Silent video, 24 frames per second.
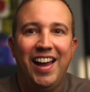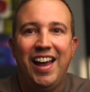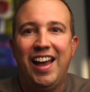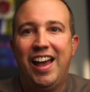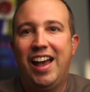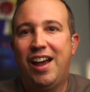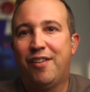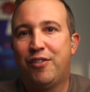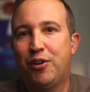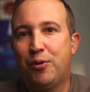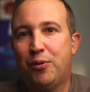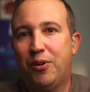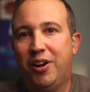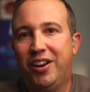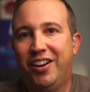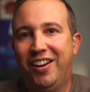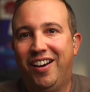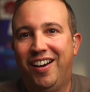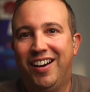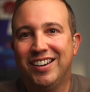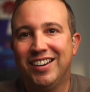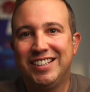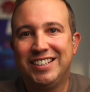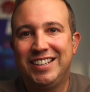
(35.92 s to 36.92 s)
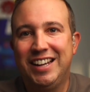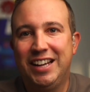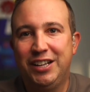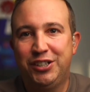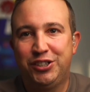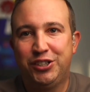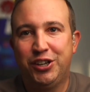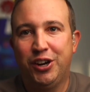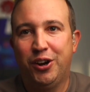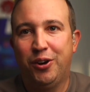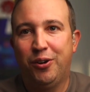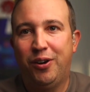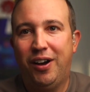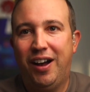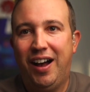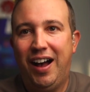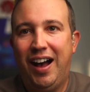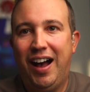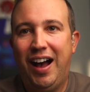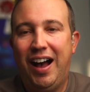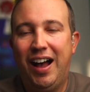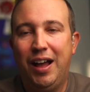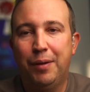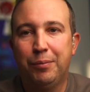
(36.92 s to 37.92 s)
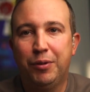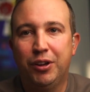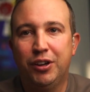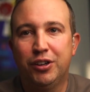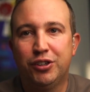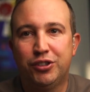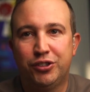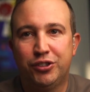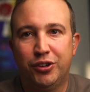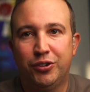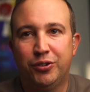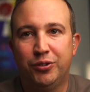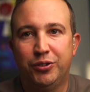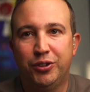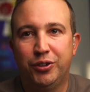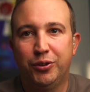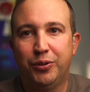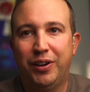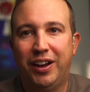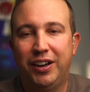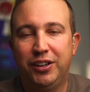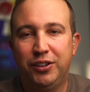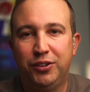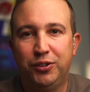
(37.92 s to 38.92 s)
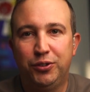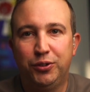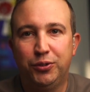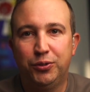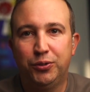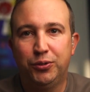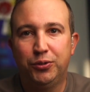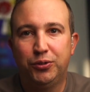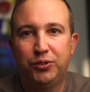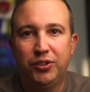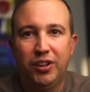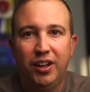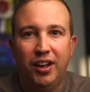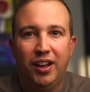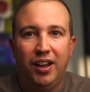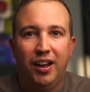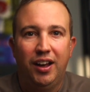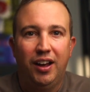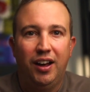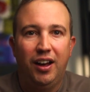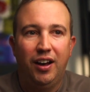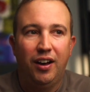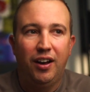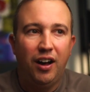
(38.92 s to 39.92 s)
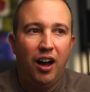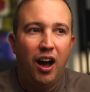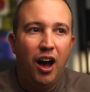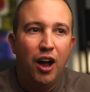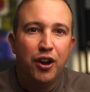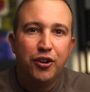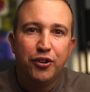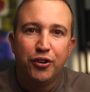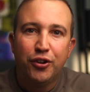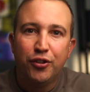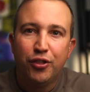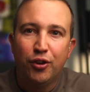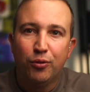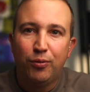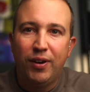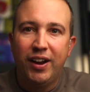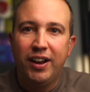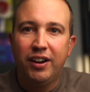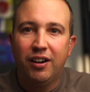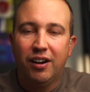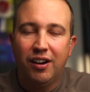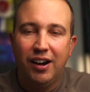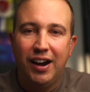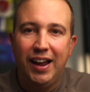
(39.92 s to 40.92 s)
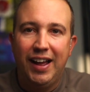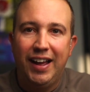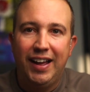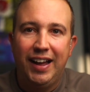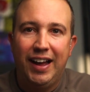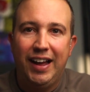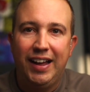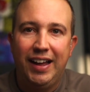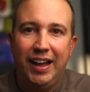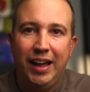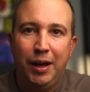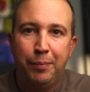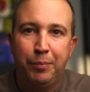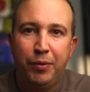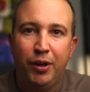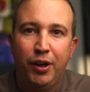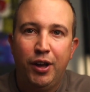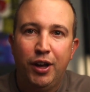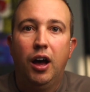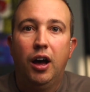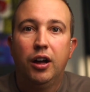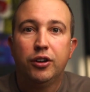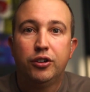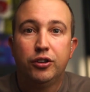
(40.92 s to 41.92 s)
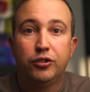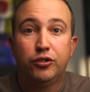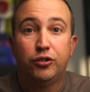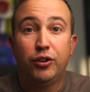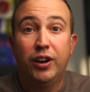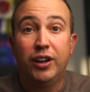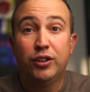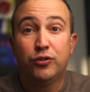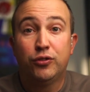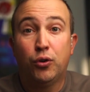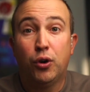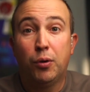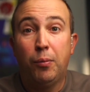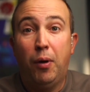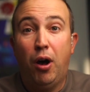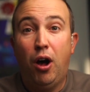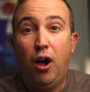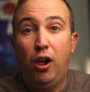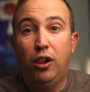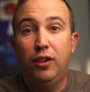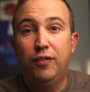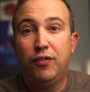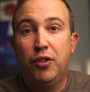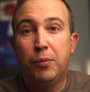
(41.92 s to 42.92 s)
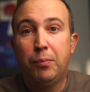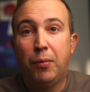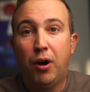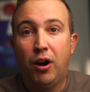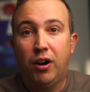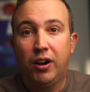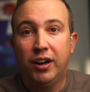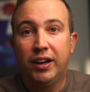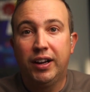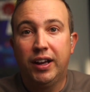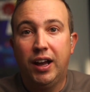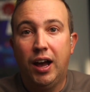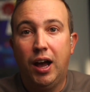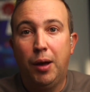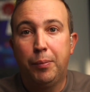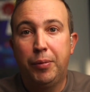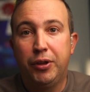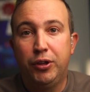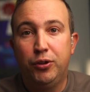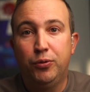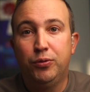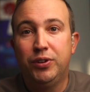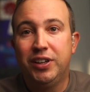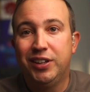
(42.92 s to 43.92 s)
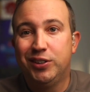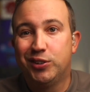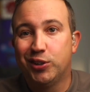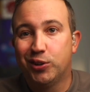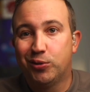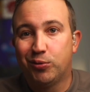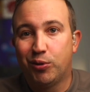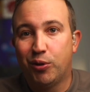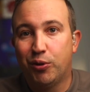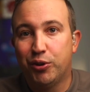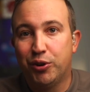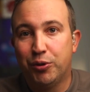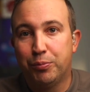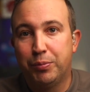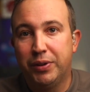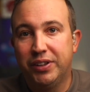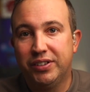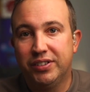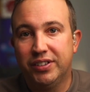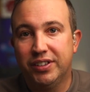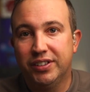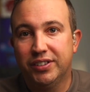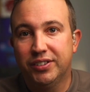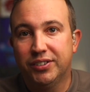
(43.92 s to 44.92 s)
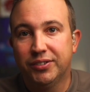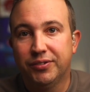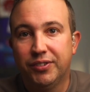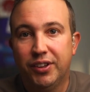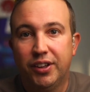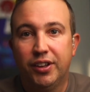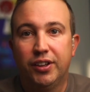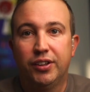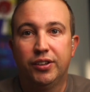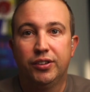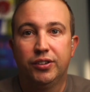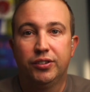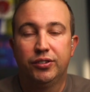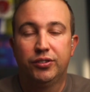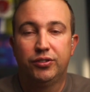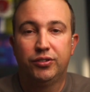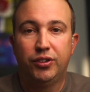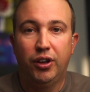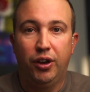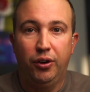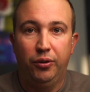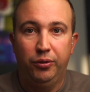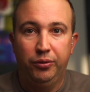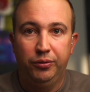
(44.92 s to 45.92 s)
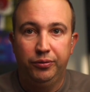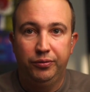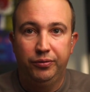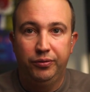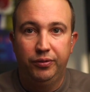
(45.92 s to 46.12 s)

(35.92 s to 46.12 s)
Hey everyone, on today's show, I'm going to show you how to use an under-the-radar AI app to transform all of the marketing copy you need to grow your business. So,